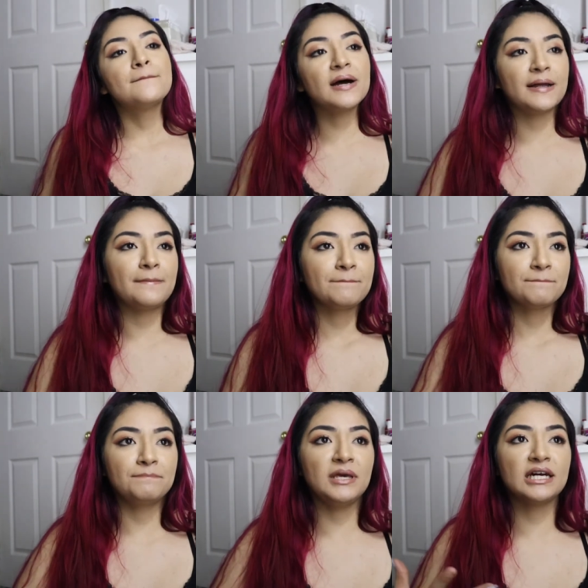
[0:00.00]
but
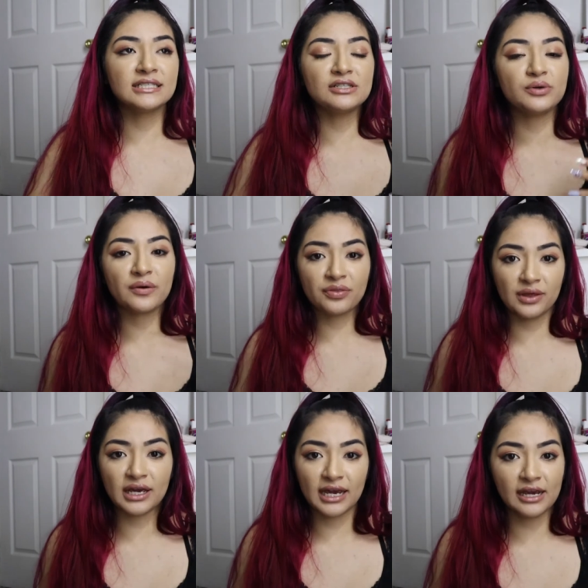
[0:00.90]
because I do have
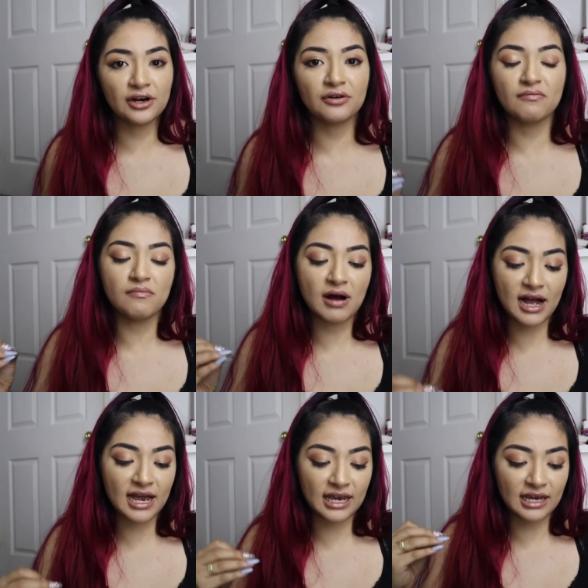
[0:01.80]
thick hair
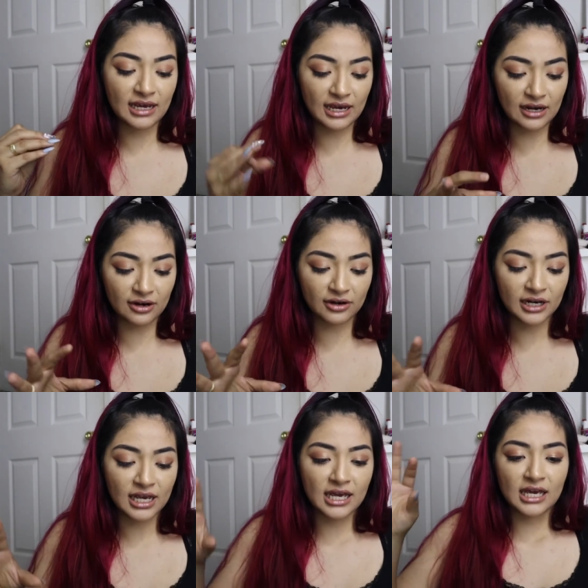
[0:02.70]
my hair
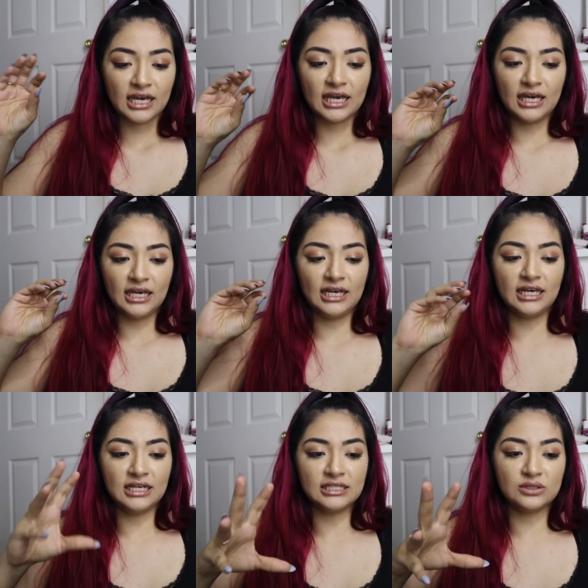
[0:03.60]

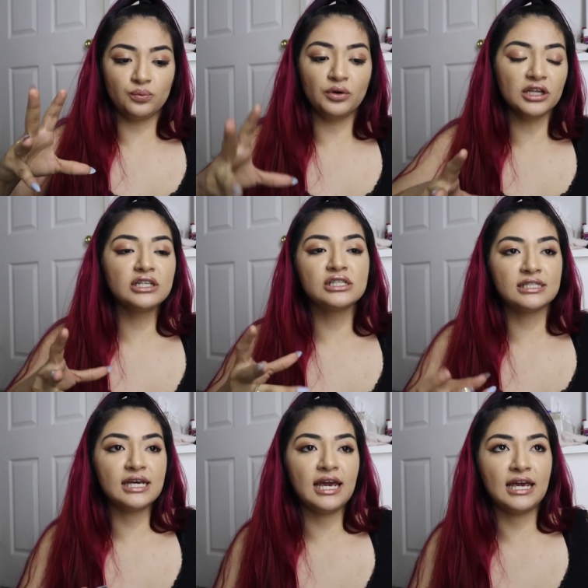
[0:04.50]
is willing to
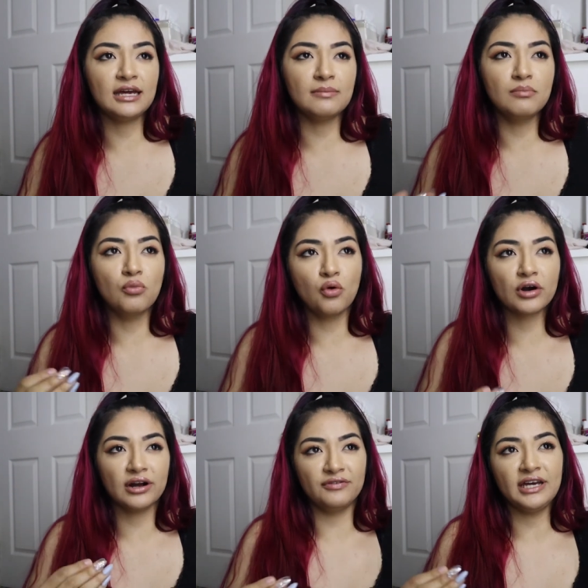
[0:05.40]
take more
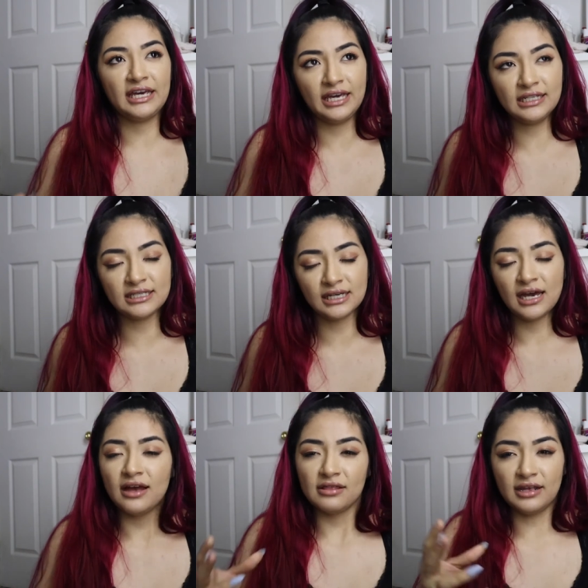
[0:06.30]
of a hit
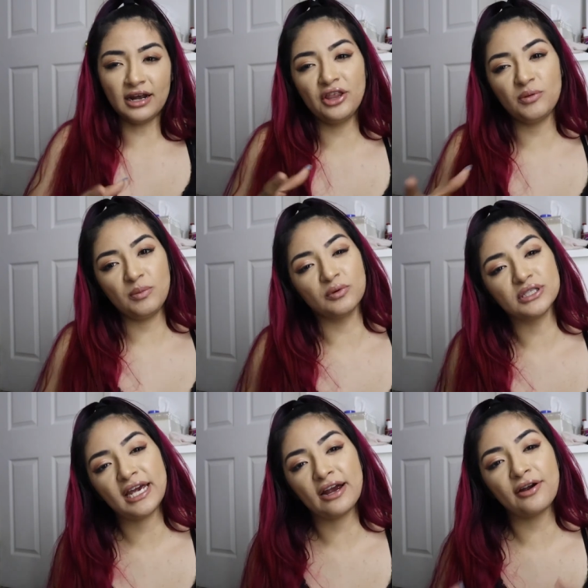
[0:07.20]
than other
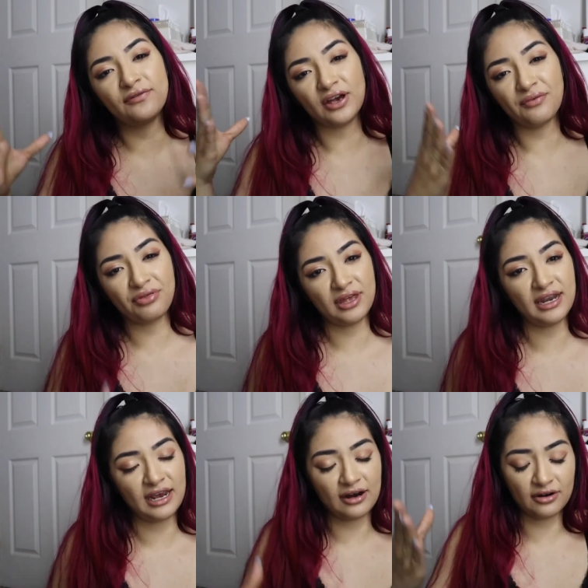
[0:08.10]
people's hair. If you have thin
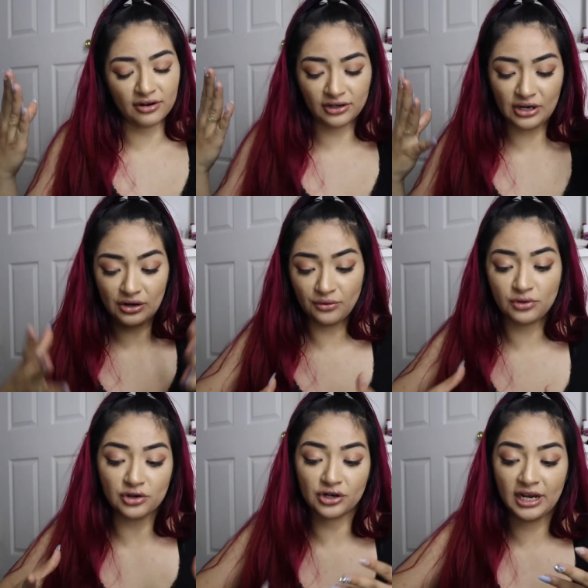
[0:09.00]
hair, you know
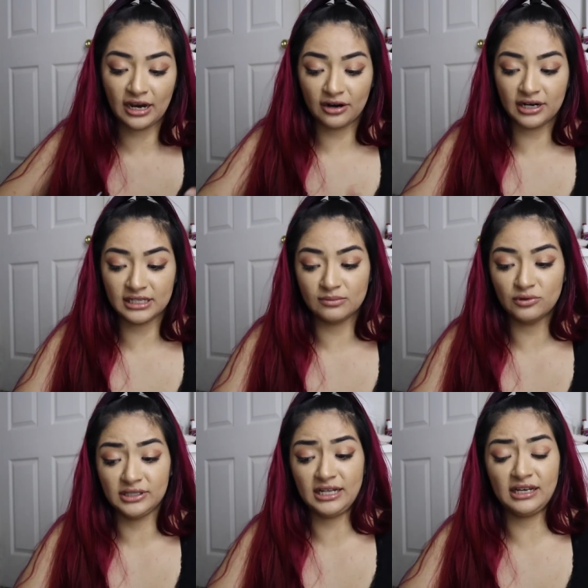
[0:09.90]
your hair is
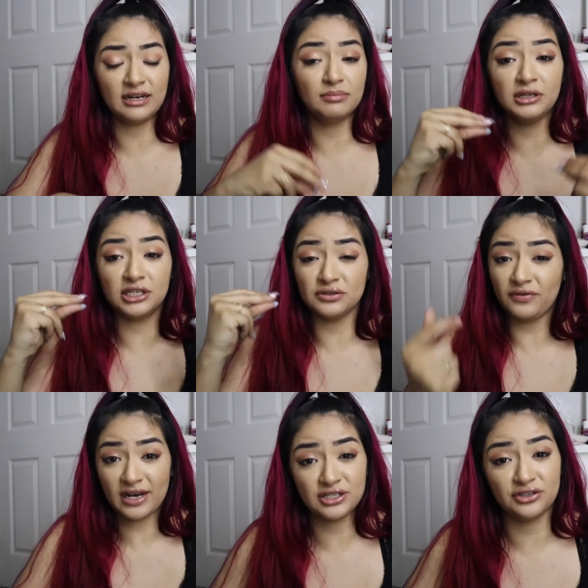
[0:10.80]
most likely going to bleach
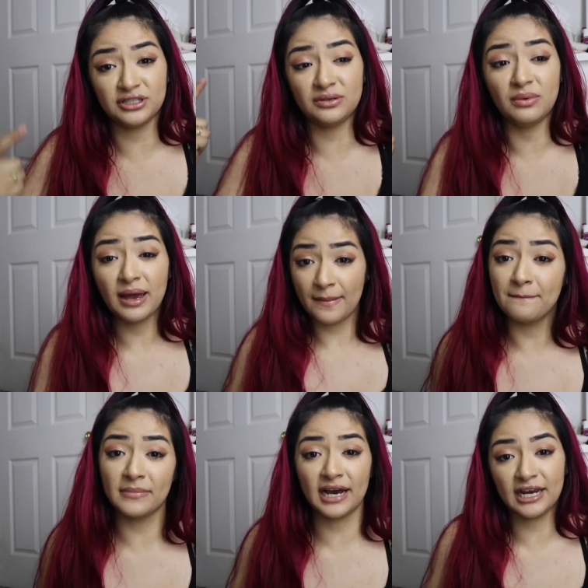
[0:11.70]
faster than
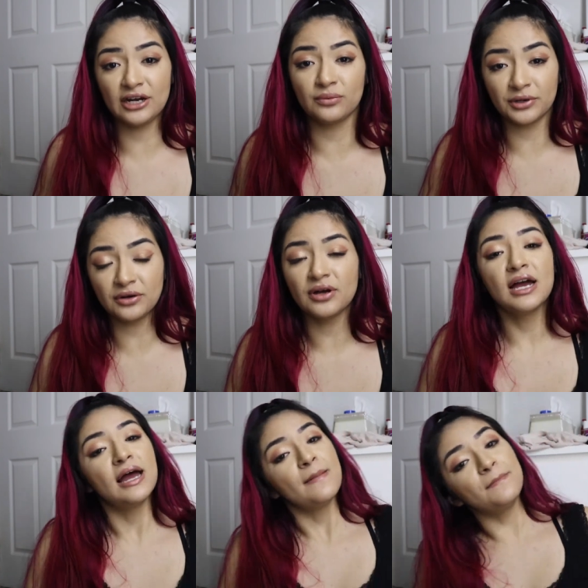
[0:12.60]
my hair will.
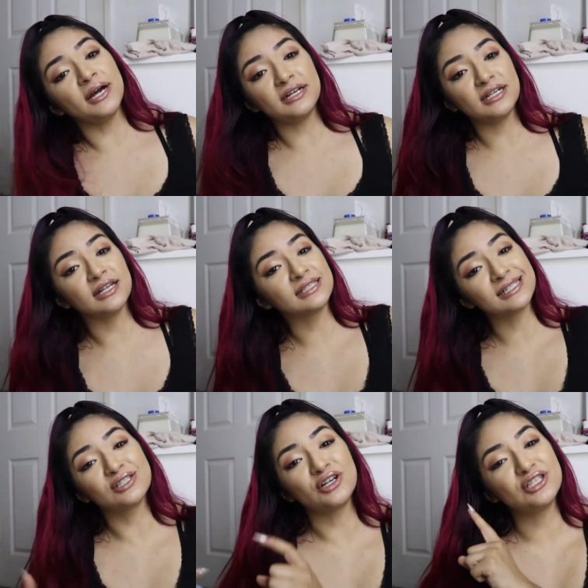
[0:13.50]
But let's get
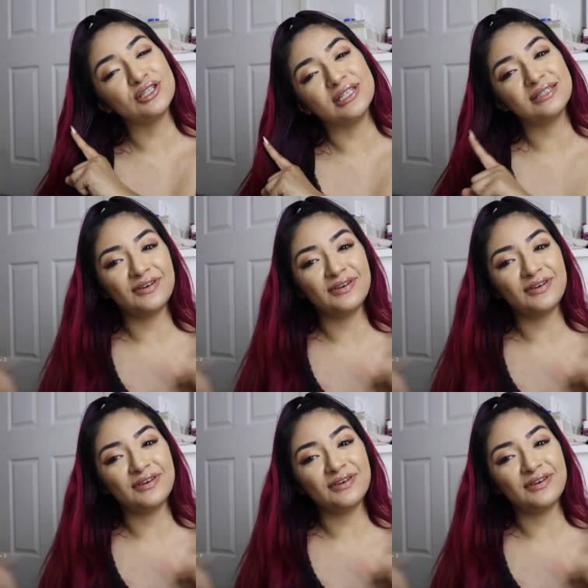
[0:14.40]
started to this